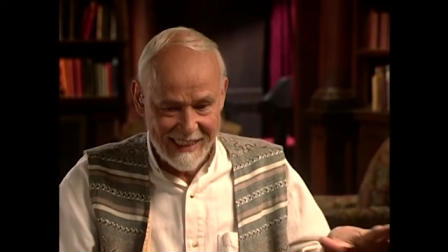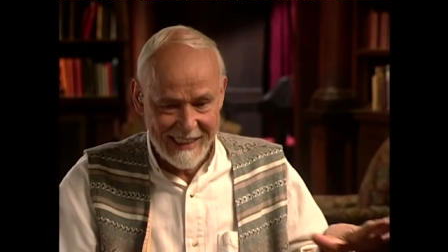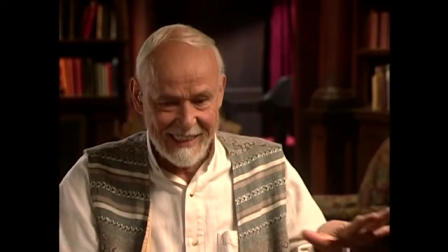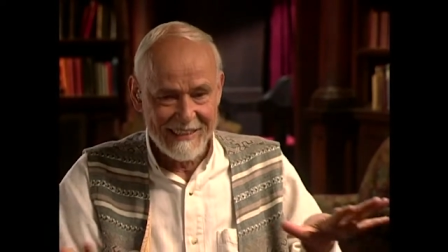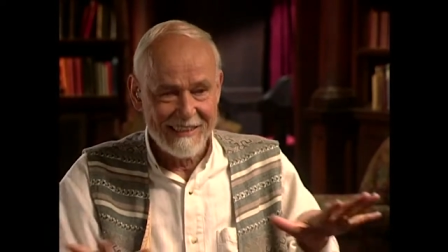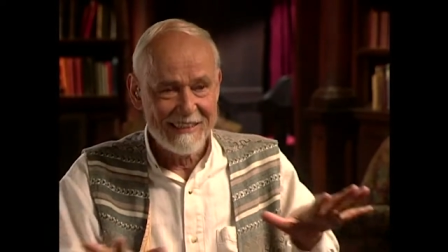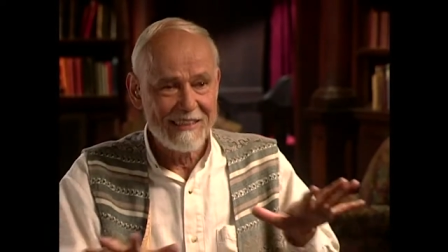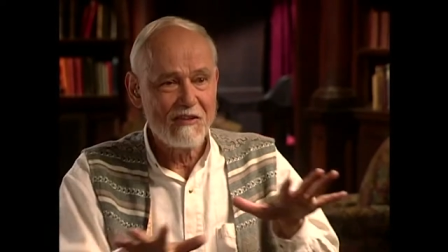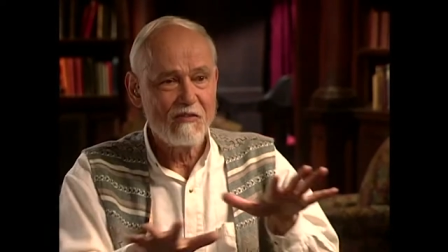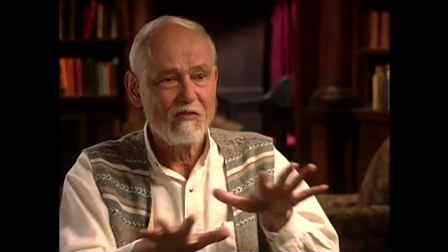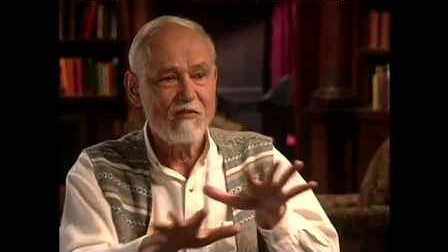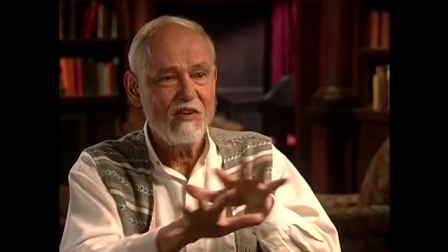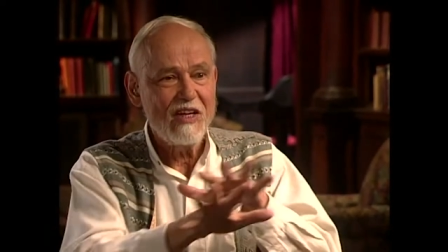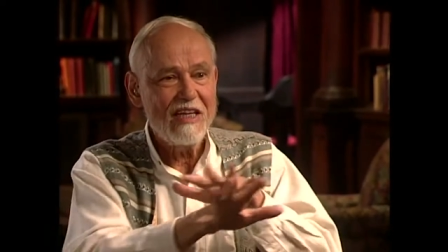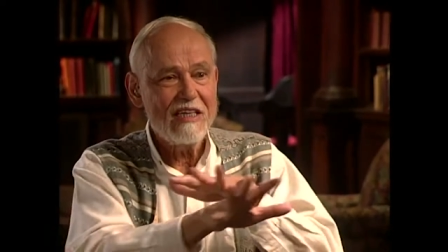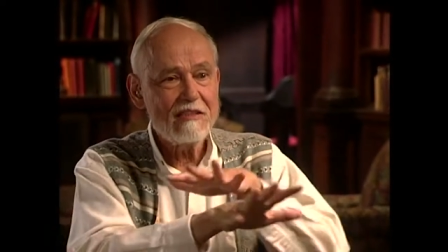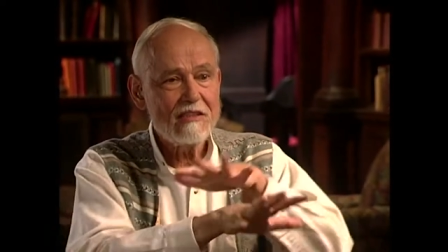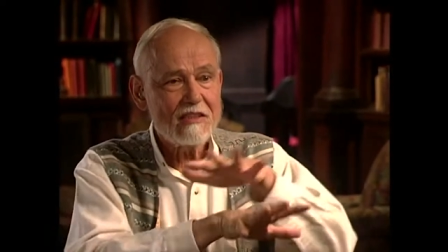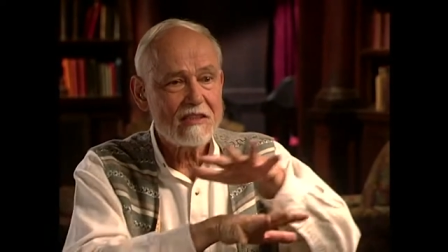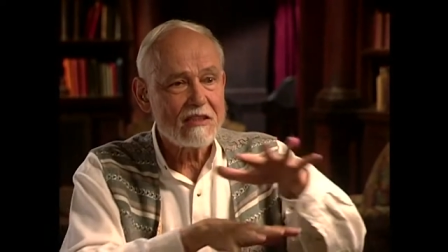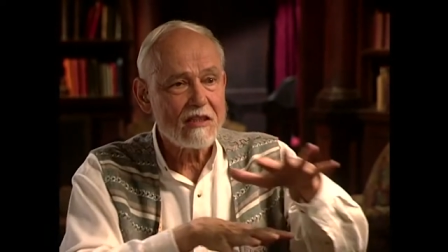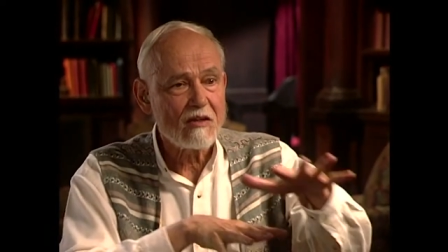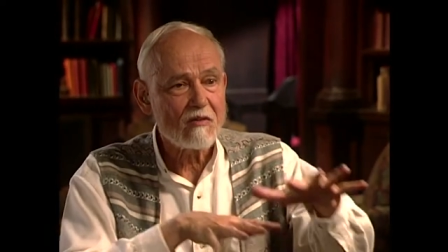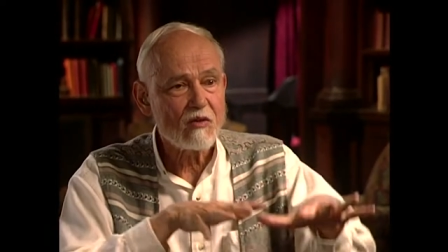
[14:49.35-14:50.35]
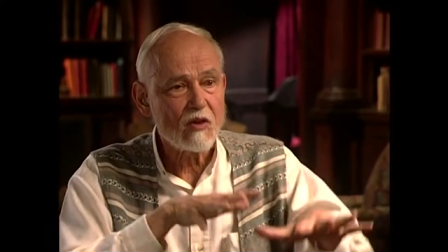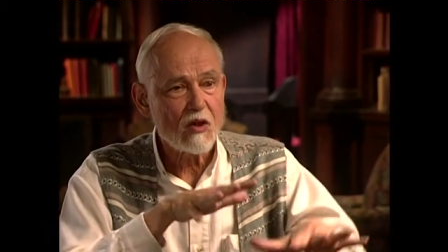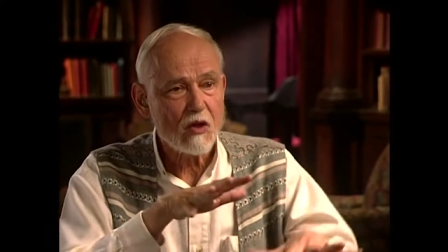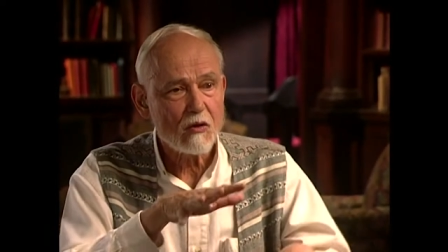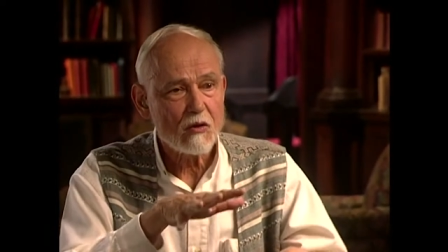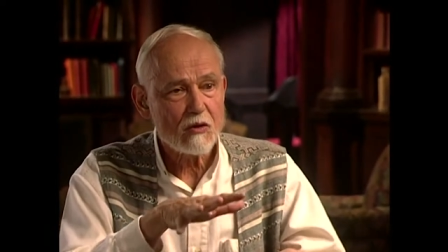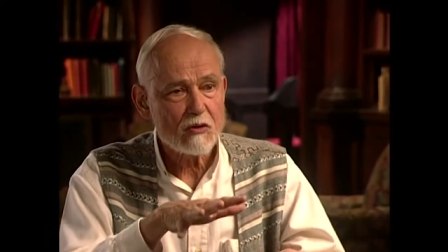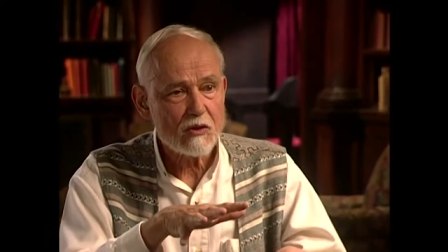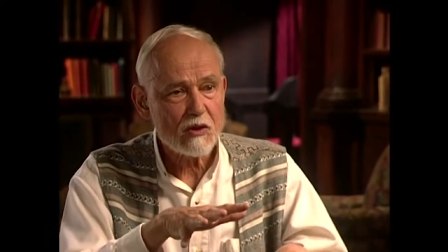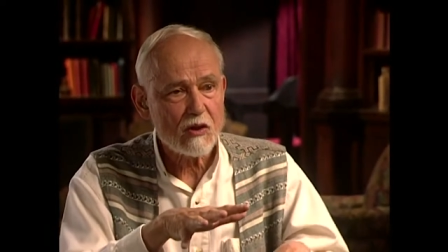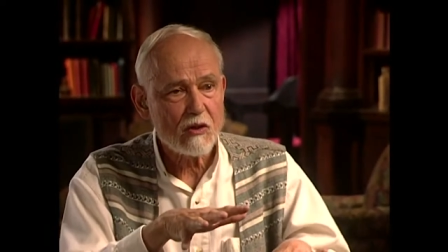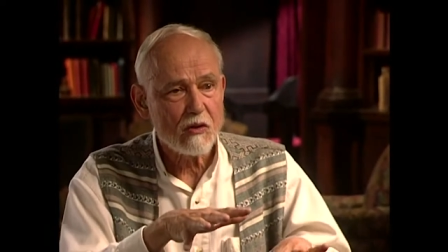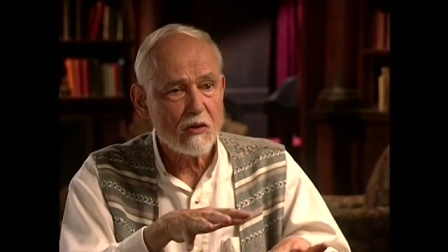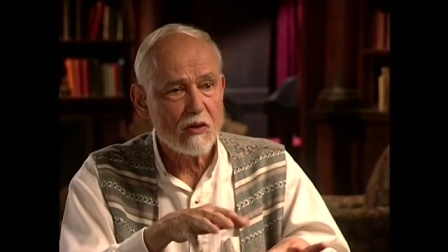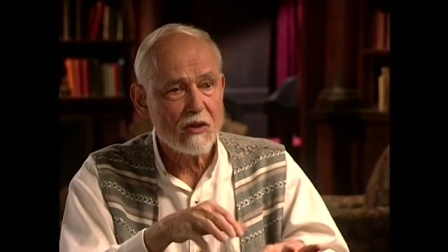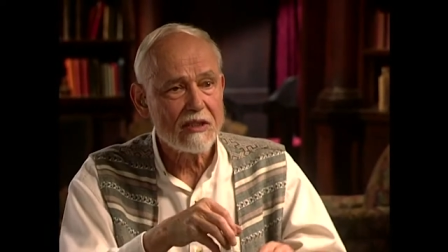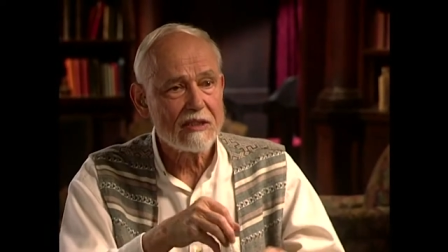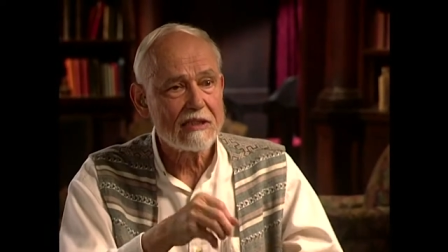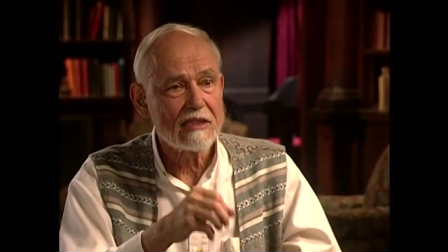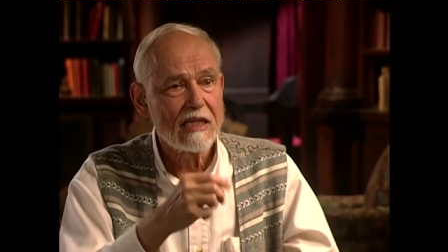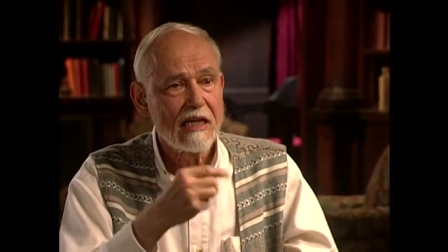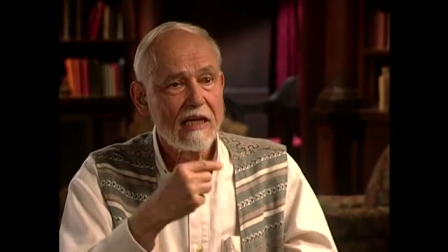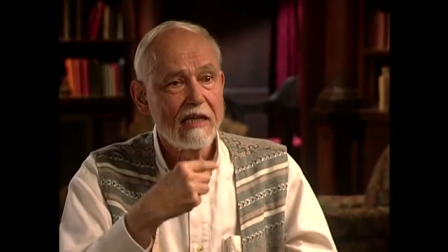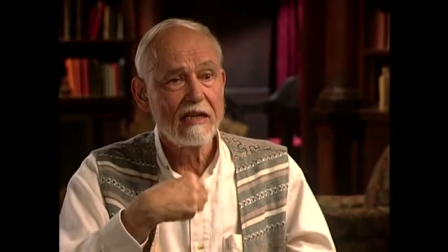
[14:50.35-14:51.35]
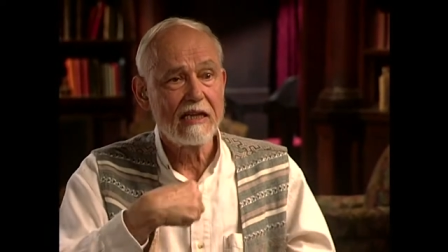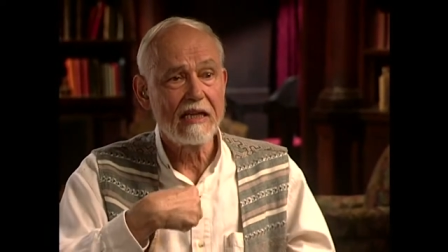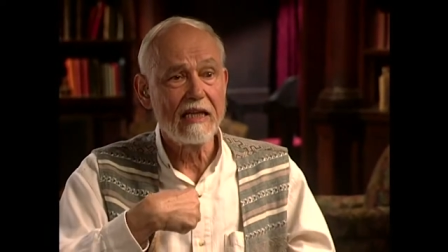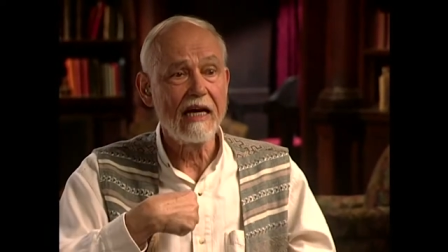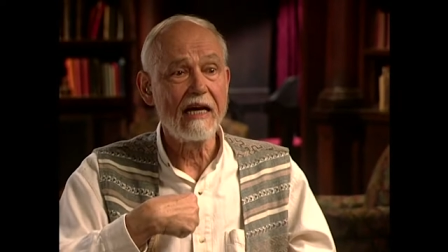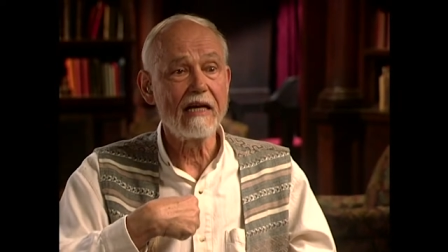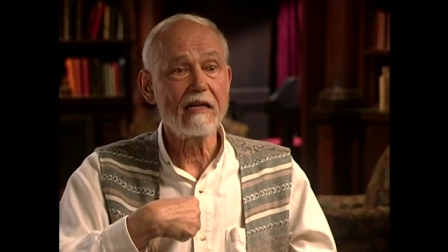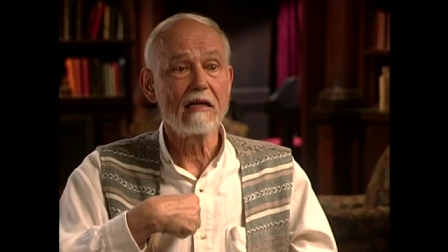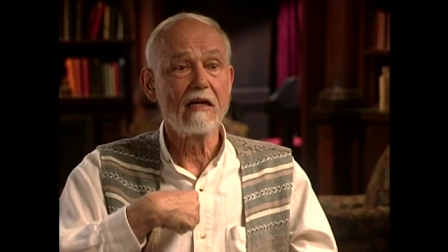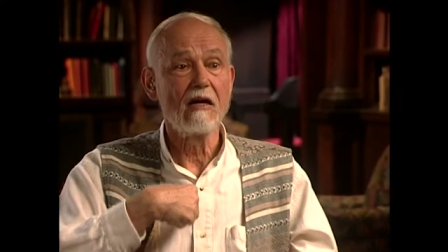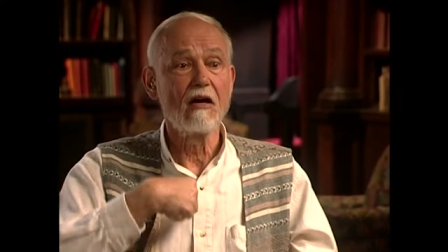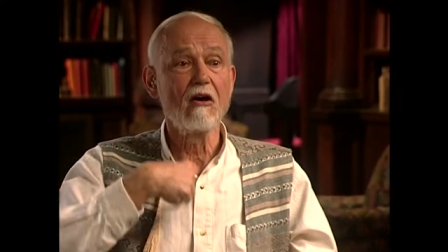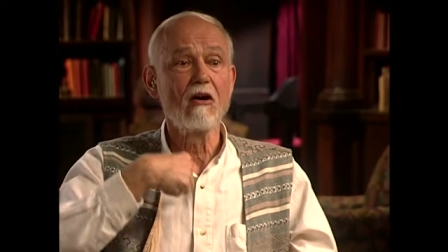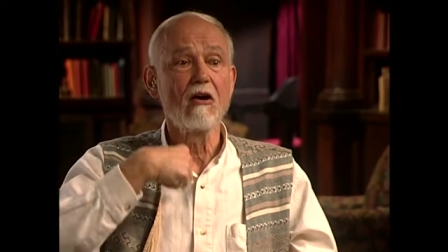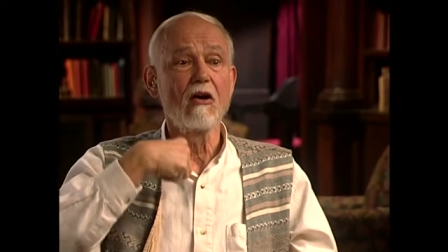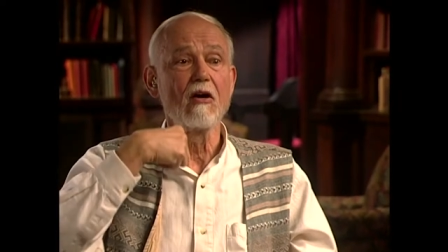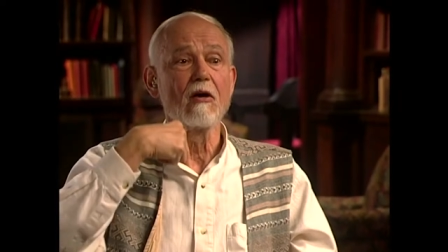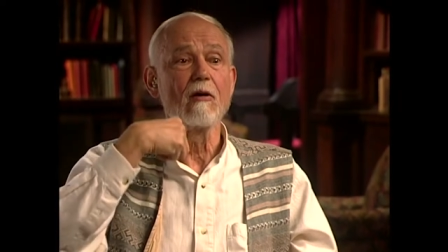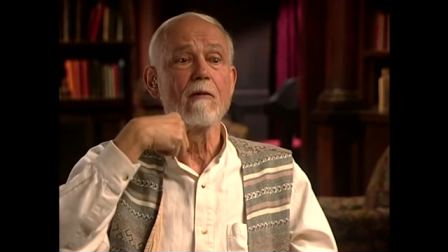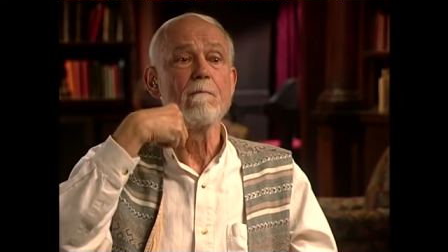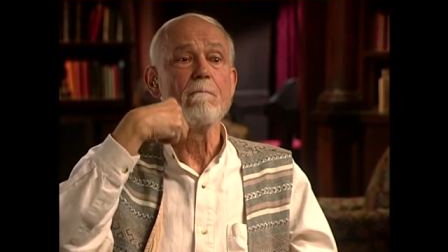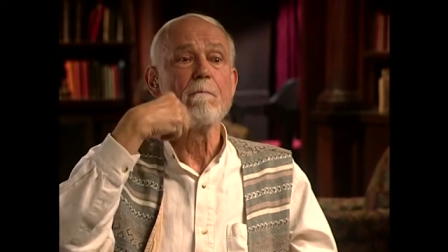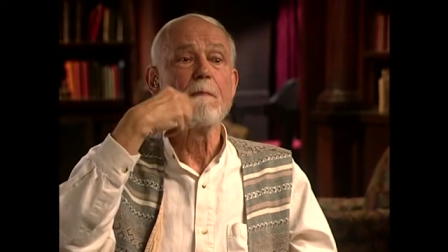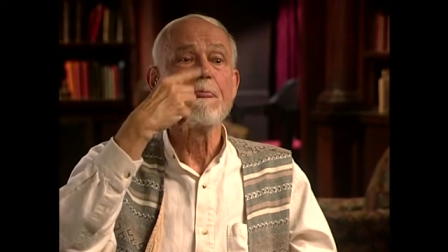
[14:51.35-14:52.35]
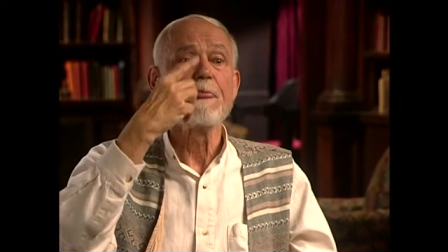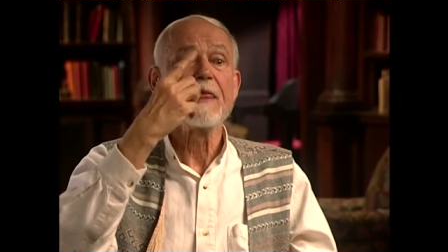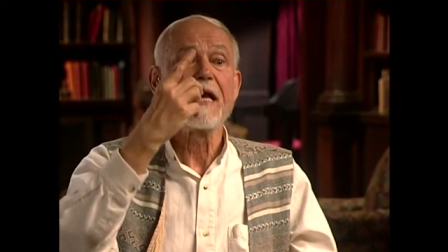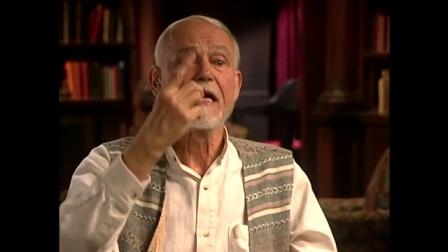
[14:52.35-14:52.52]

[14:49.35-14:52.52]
in the face of those currents that our